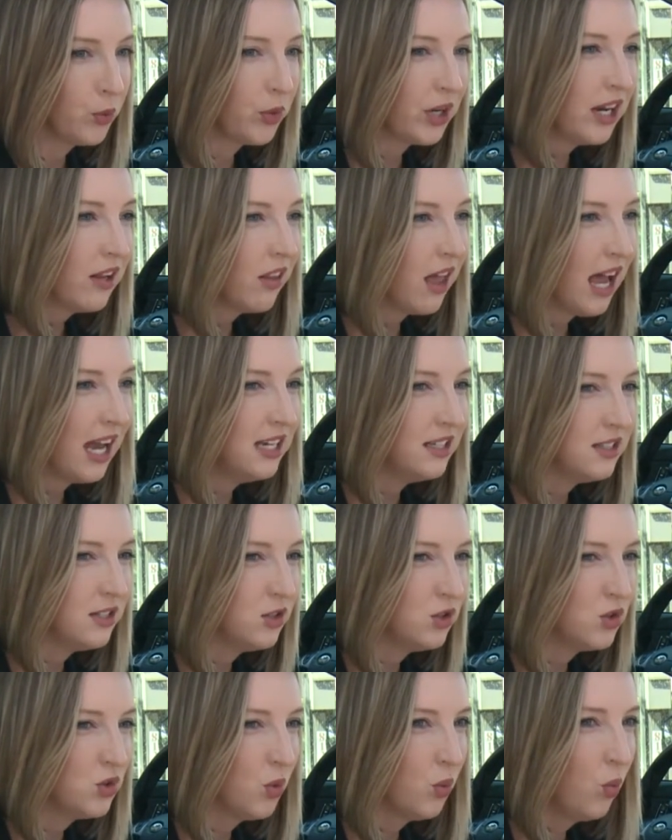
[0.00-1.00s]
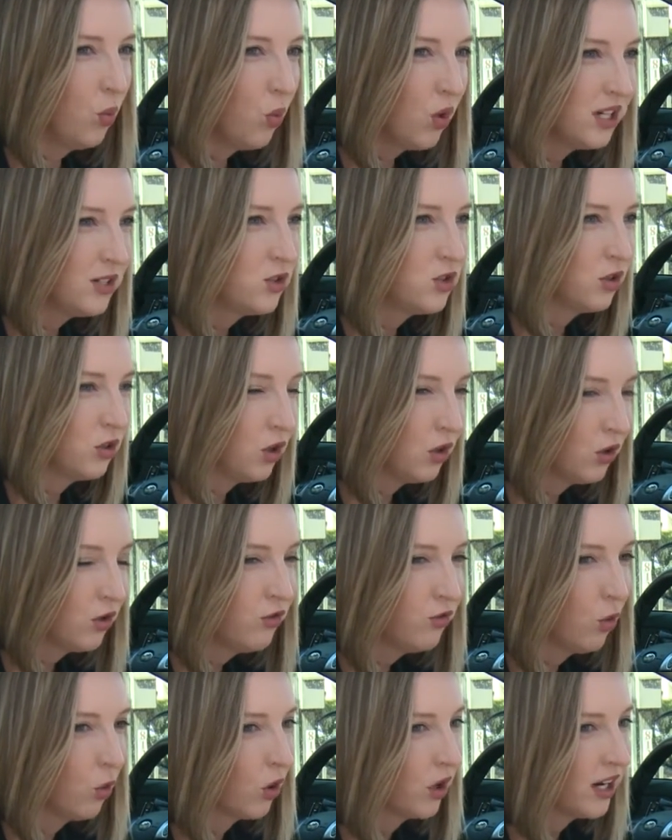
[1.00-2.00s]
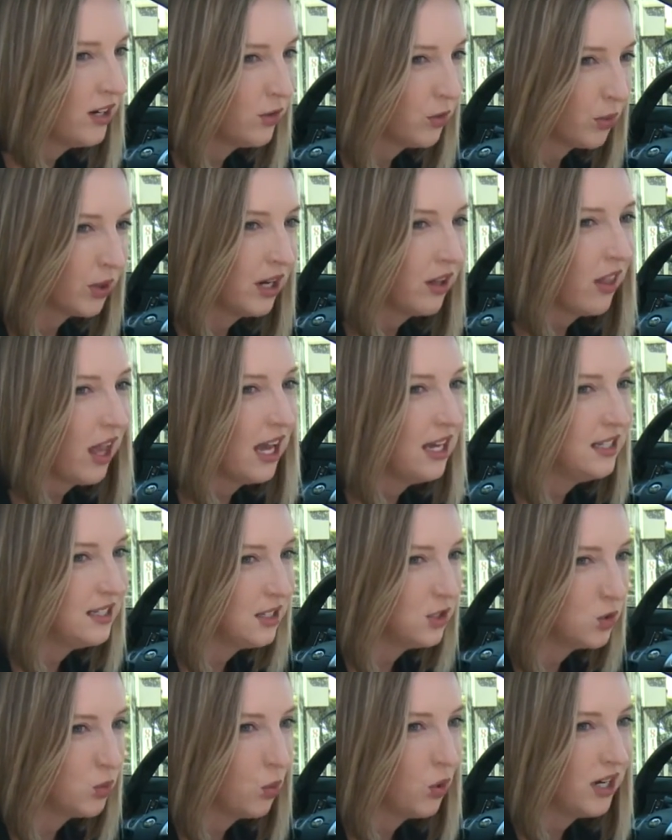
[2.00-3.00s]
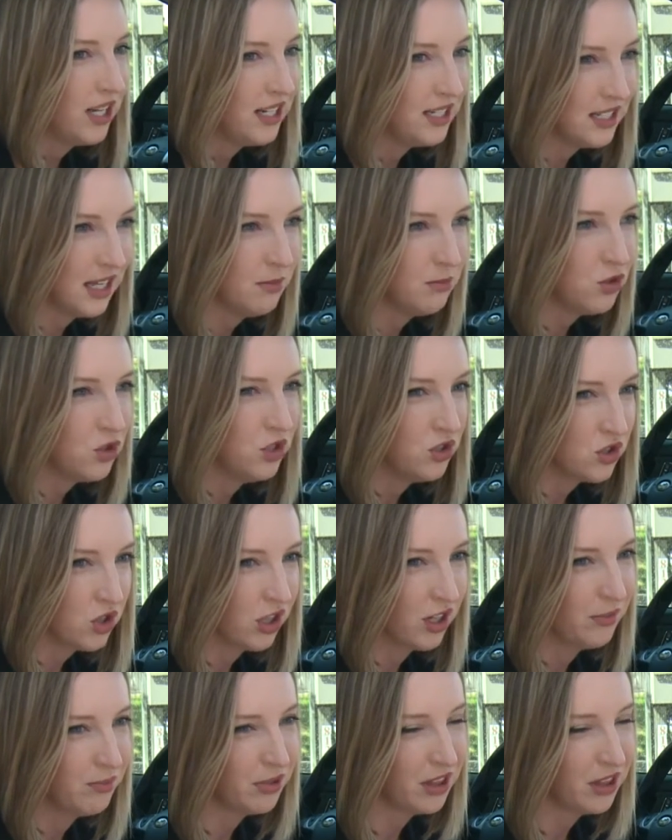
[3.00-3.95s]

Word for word: realizes what to look for and realizes what exemptions are in